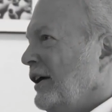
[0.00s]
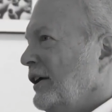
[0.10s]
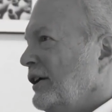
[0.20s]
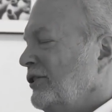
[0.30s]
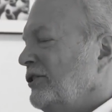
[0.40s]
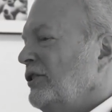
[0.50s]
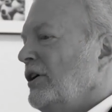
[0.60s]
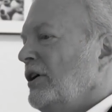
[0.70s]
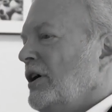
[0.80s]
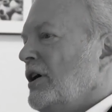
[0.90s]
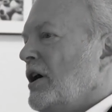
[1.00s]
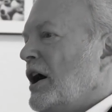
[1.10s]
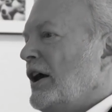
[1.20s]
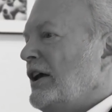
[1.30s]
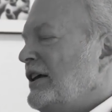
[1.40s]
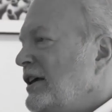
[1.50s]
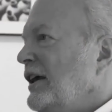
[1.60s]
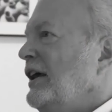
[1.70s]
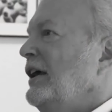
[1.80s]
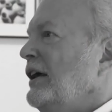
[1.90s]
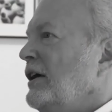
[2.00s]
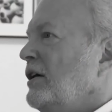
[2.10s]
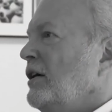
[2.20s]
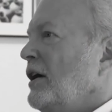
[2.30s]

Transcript: is a key